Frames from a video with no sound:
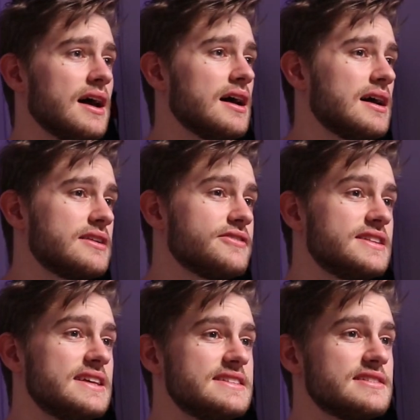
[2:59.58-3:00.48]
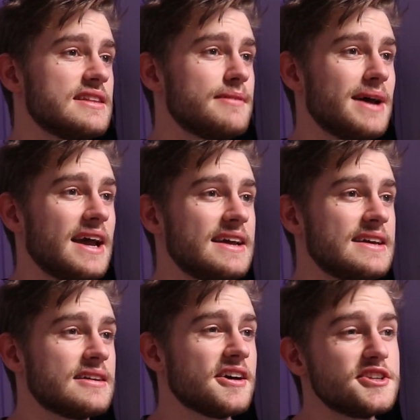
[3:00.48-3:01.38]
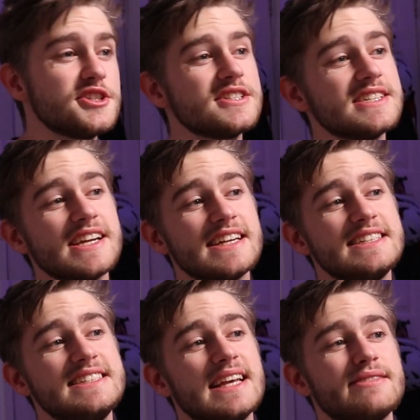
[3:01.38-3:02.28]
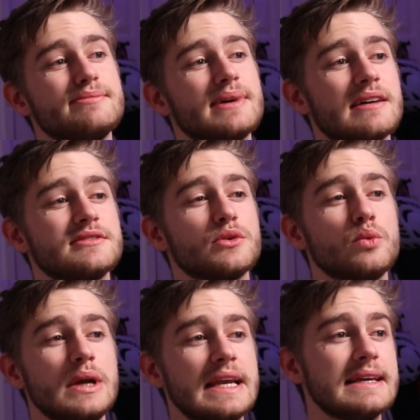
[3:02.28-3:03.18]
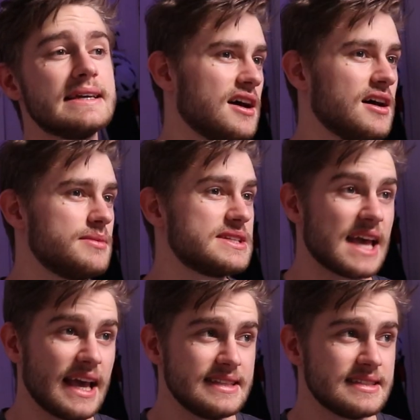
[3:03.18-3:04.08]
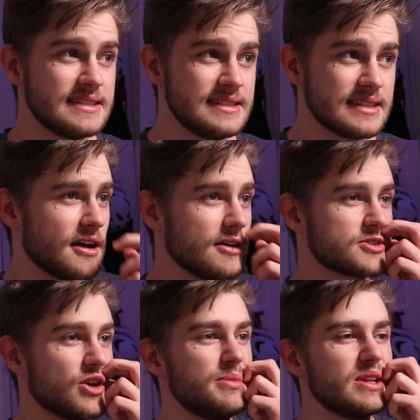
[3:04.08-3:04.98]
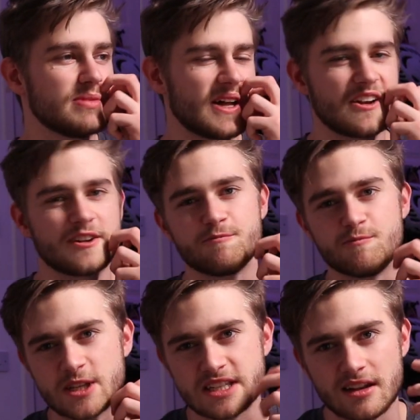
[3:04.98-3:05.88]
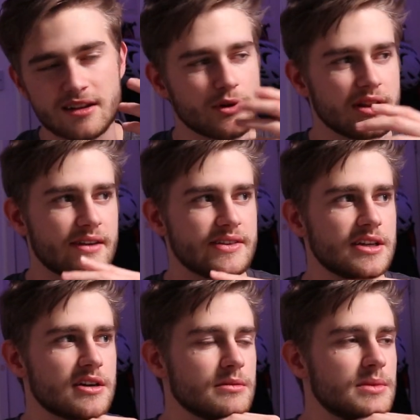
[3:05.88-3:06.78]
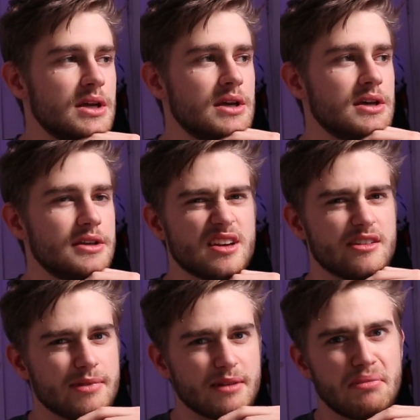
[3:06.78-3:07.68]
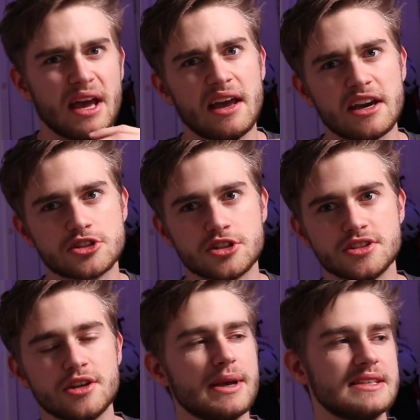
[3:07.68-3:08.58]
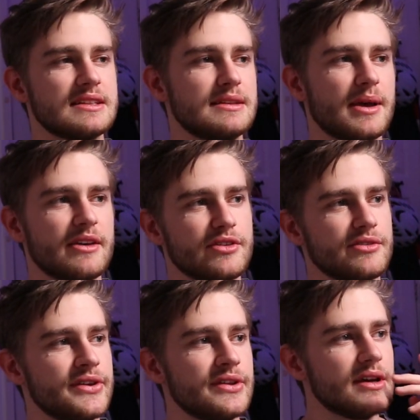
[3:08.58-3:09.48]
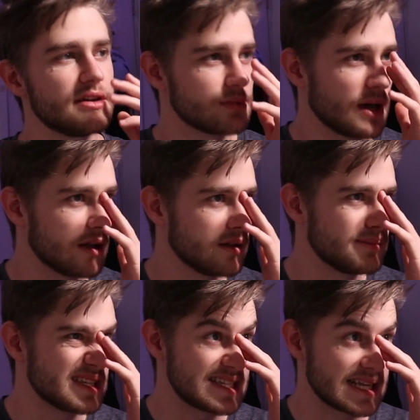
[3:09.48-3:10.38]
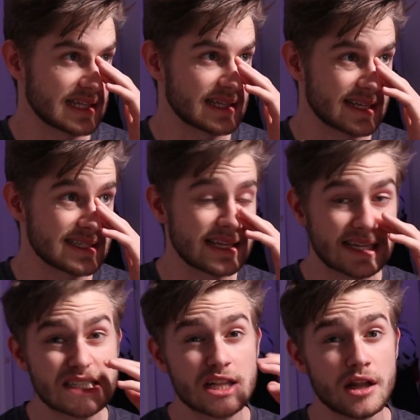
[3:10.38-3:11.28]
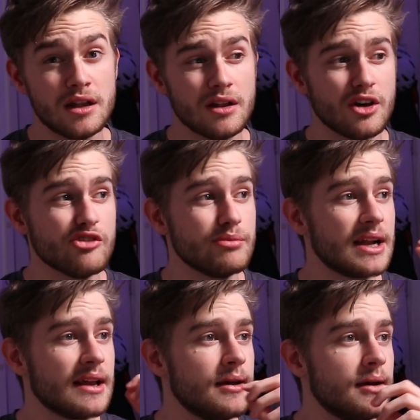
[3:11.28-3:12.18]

And for this, they're paying £197 a week. It's catered. Oh, it's got a meal plan. That's kind of like what I have in Durham. You kind of like pay extra, so you're basically paying for your food there as well. But still, that's still a lot of money.